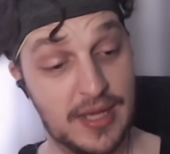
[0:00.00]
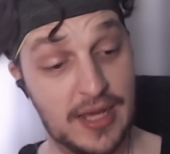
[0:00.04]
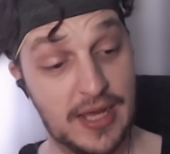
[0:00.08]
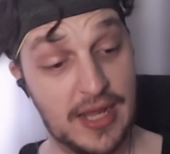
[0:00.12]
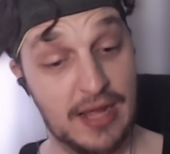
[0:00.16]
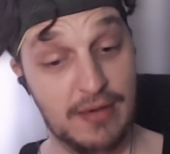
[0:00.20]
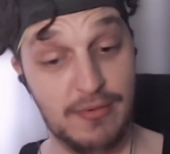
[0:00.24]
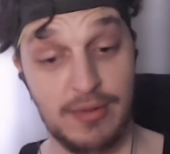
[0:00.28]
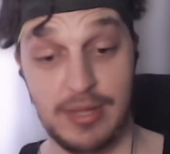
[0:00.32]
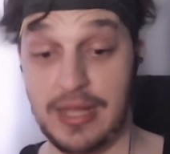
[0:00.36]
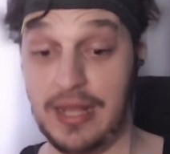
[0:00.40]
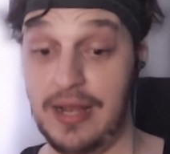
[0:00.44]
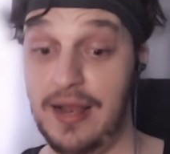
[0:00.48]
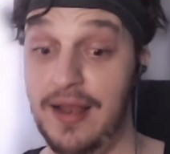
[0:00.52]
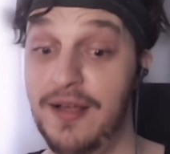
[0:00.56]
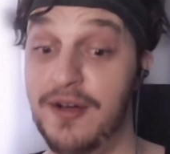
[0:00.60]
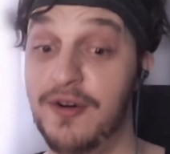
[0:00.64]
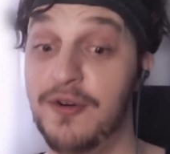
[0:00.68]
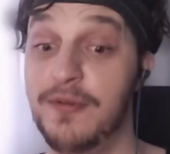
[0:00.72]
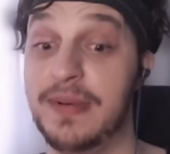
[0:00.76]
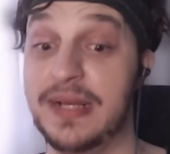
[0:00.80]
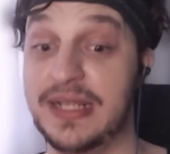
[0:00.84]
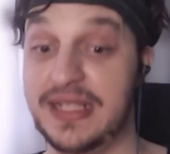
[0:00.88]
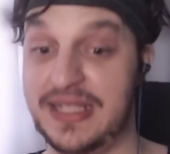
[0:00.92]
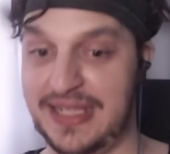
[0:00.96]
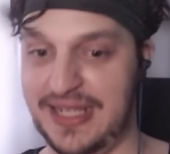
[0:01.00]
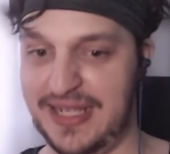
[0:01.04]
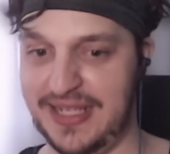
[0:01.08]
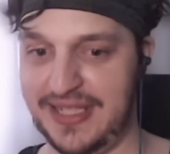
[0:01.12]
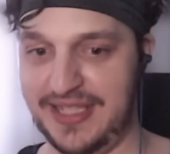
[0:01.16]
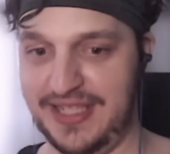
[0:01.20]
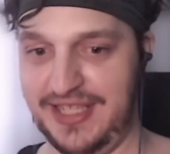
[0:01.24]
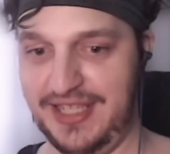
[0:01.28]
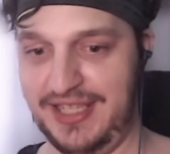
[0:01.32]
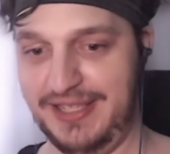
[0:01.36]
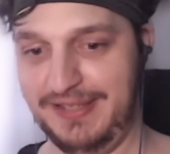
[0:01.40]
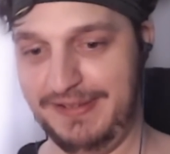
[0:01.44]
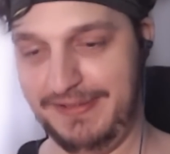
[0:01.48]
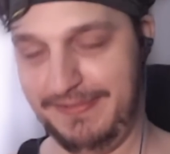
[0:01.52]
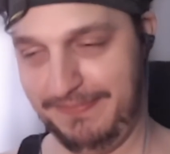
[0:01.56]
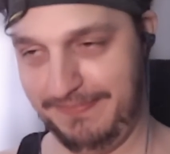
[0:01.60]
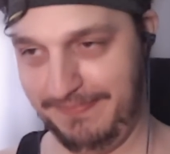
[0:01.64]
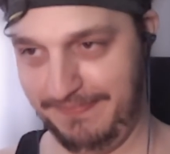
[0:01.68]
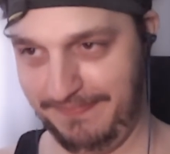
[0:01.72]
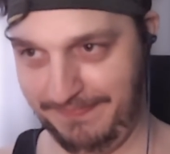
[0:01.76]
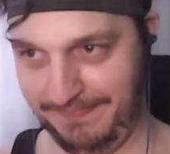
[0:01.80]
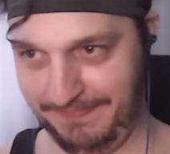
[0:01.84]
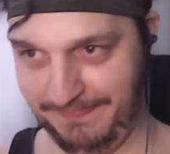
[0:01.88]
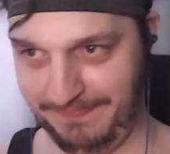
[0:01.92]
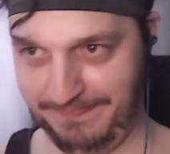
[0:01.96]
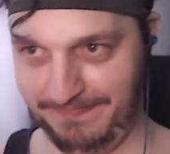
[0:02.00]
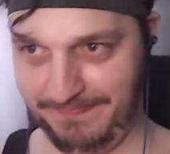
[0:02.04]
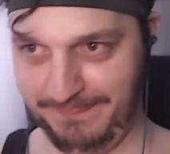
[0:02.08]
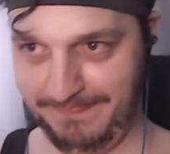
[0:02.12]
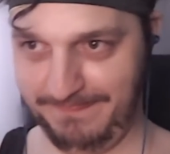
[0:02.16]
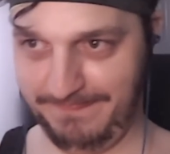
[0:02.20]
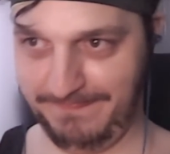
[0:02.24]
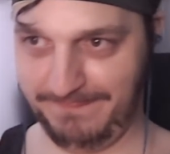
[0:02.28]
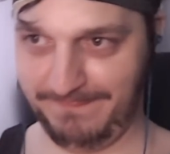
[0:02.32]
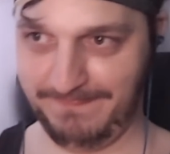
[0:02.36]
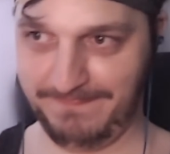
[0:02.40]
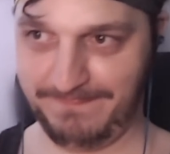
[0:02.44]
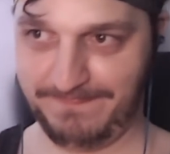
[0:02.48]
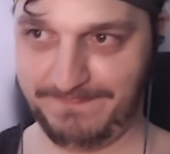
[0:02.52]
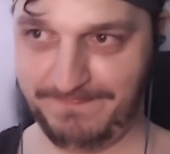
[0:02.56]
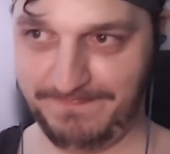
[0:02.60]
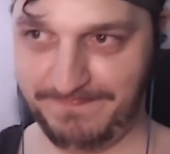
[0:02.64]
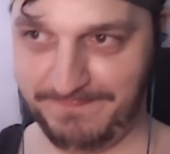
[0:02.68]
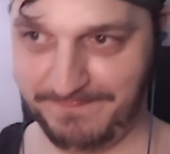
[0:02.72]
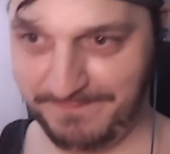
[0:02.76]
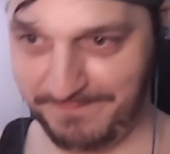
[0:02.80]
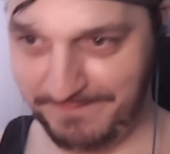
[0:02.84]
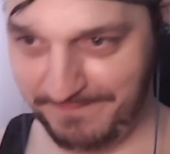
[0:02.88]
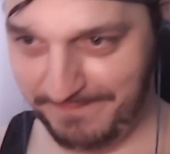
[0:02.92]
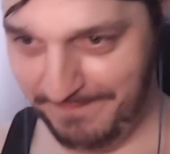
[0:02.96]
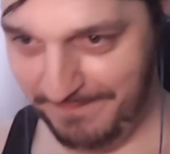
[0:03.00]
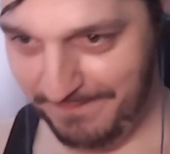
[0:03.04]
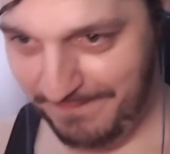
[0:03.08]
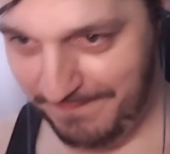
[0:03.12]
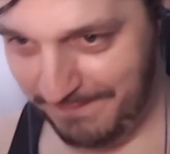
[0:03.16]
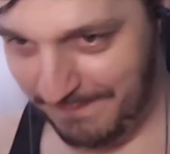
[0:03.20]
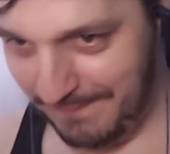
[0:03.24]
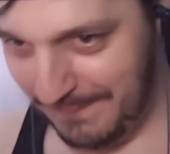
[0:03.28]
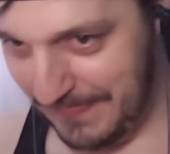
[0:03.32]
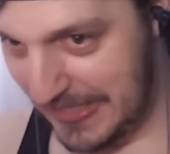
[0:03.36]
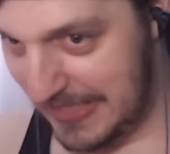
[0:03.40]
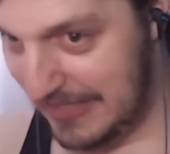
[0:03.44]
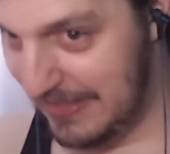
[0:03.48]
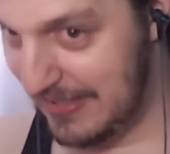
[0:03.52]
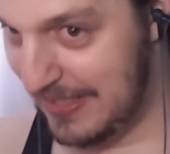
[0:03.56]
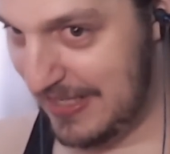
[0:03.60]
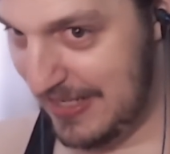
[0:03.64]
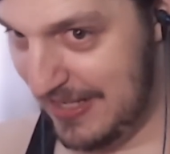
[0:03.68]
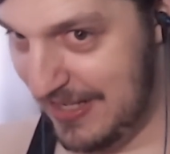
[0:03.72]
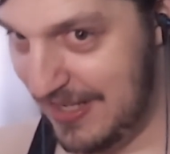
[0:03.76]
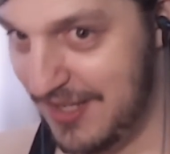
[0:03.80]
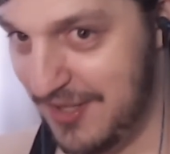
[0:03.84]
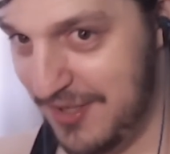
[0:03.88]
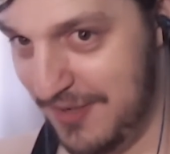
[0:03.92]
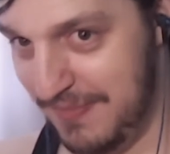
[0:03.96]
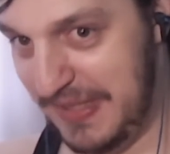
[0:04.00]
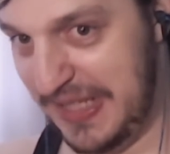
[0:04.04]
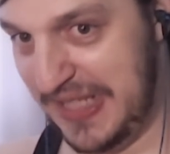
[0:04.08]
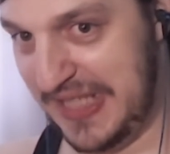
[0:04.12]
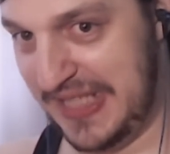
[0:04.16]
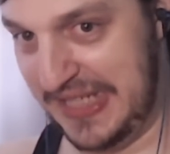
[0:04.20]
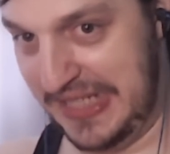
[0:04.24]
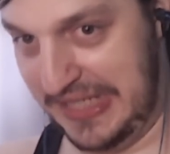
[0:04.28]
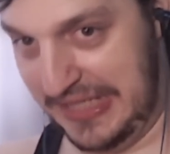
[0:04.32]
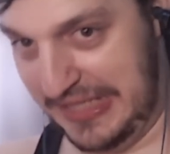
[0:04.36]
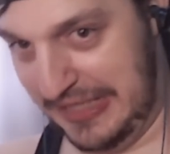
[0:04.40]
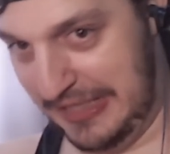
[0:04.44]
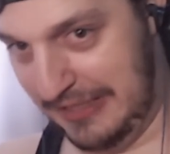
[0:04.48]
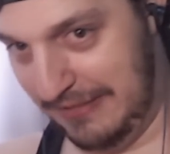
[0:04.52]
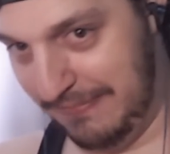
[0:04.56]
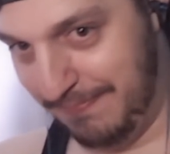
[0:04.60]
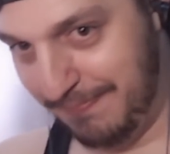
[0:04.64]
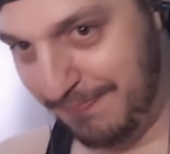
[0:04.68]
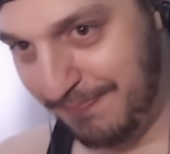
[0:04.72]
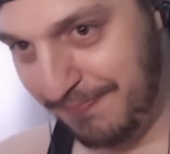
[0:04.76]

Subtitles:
And that was a little bit sussy.That was a little bit saucy.